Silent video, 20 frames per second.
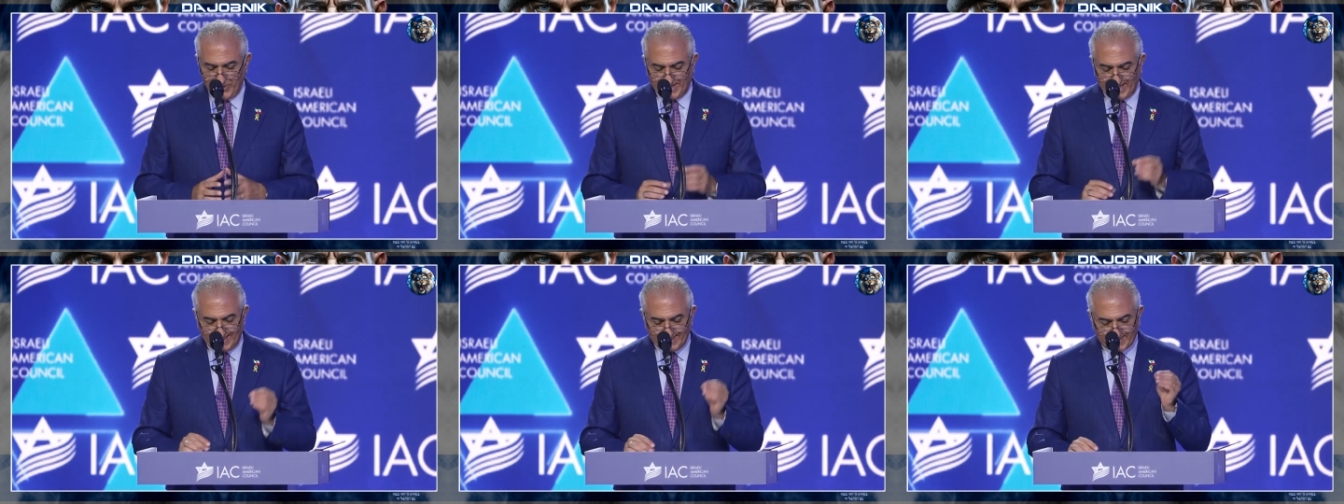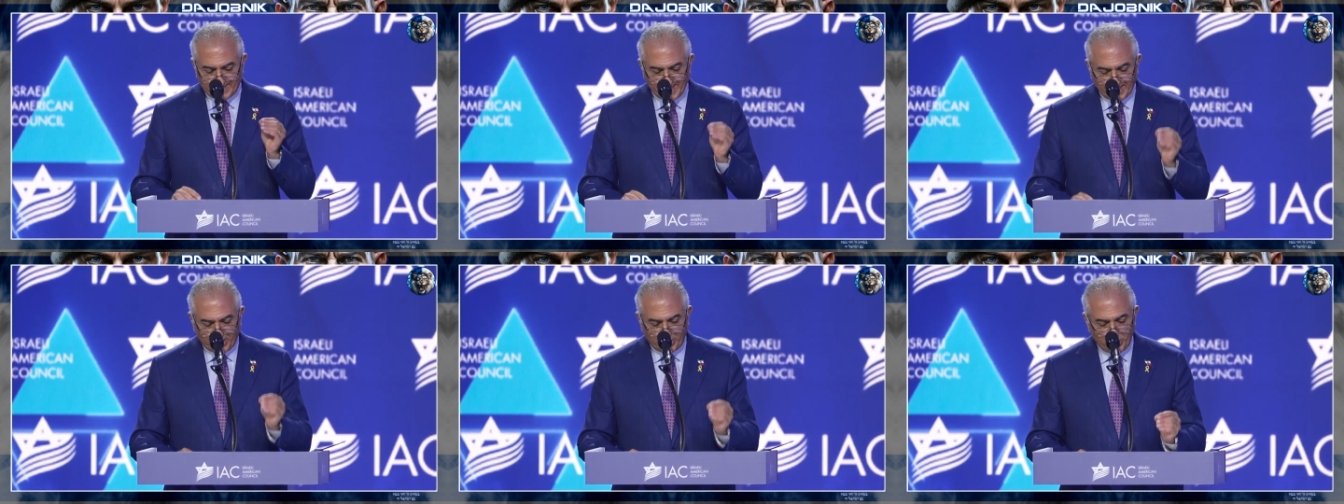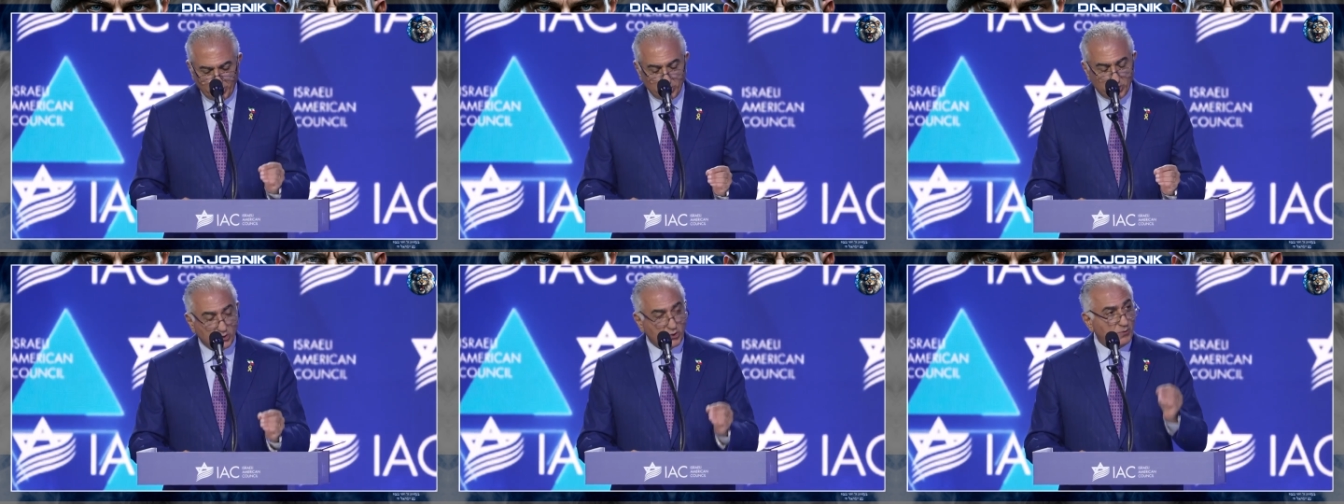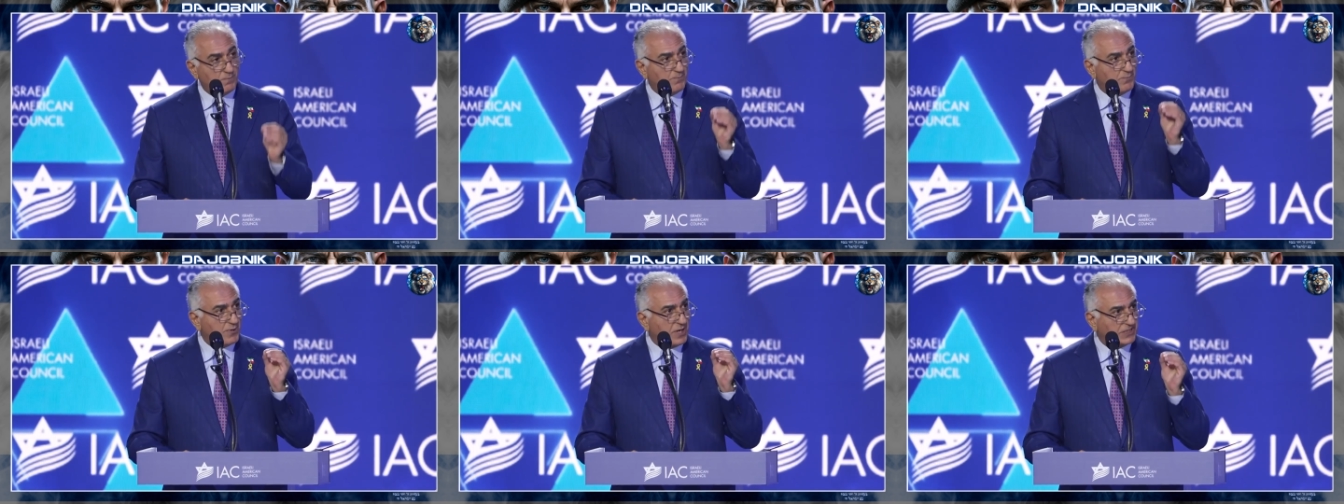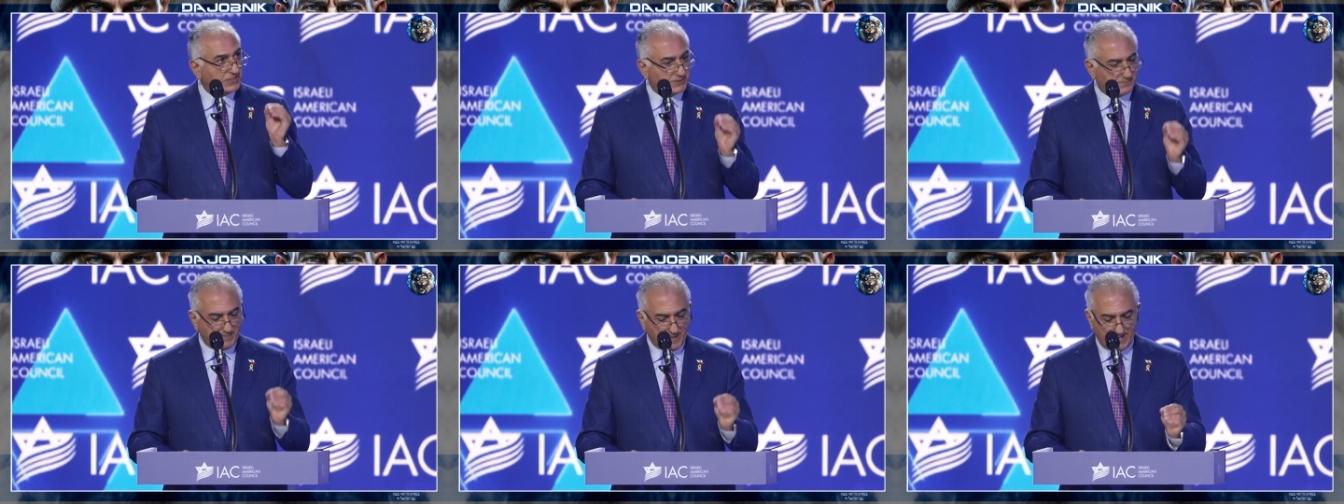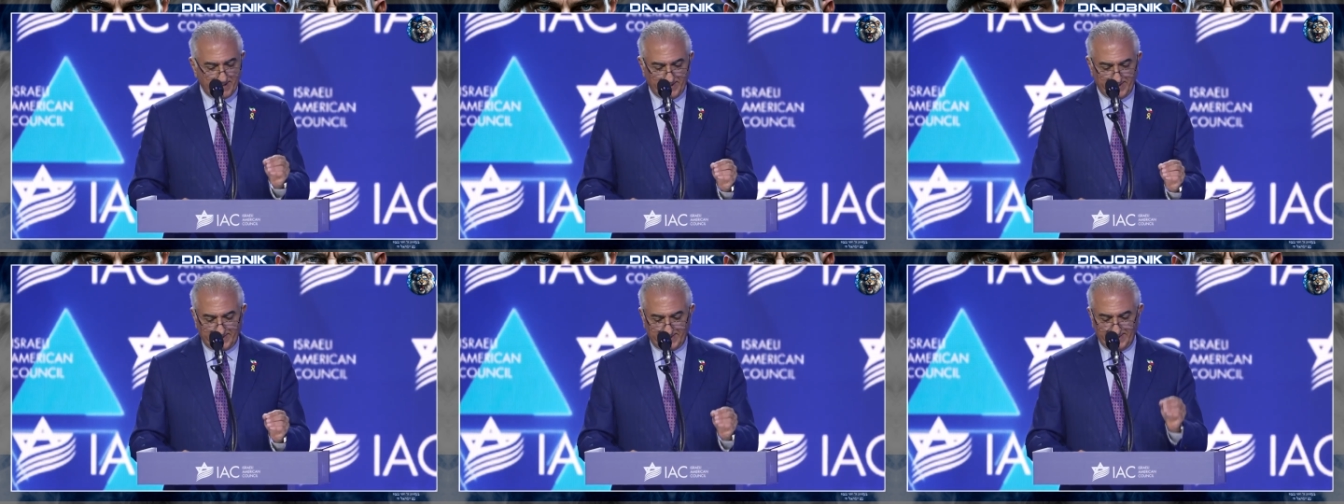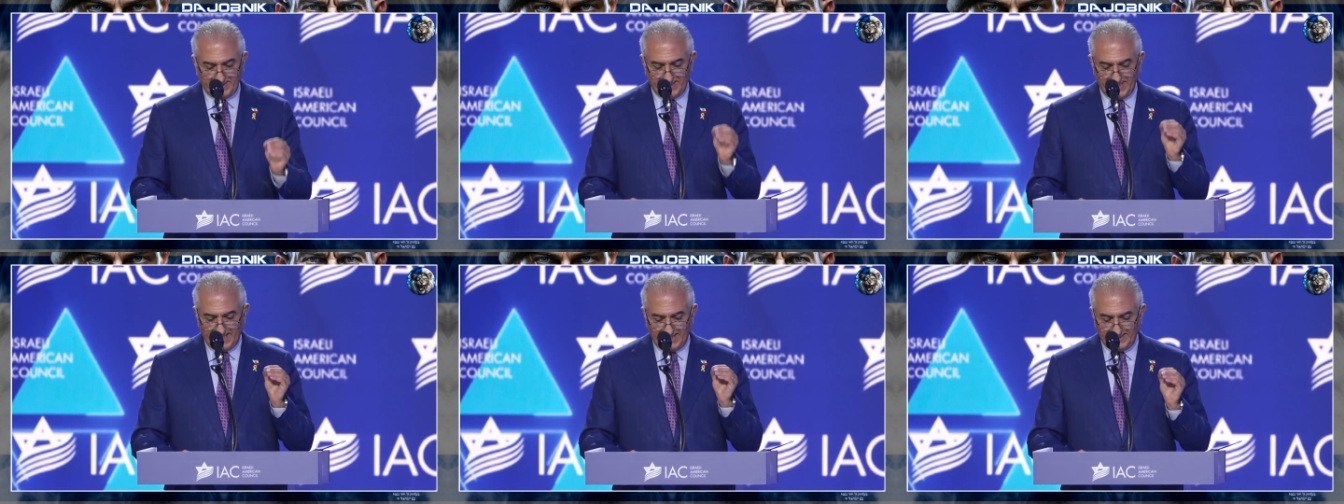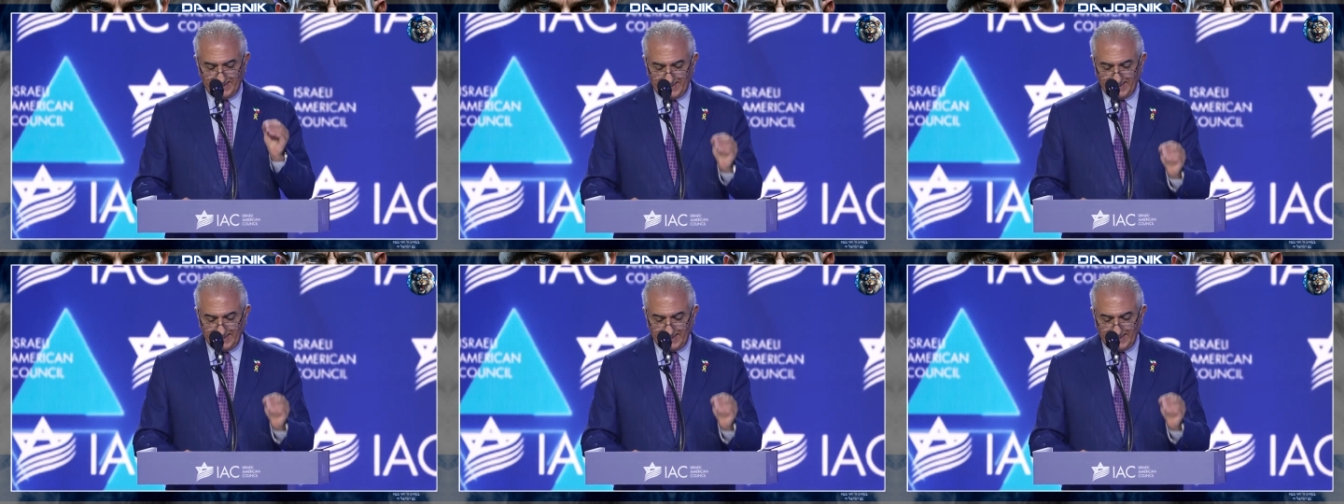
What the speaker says: can secure prosperity and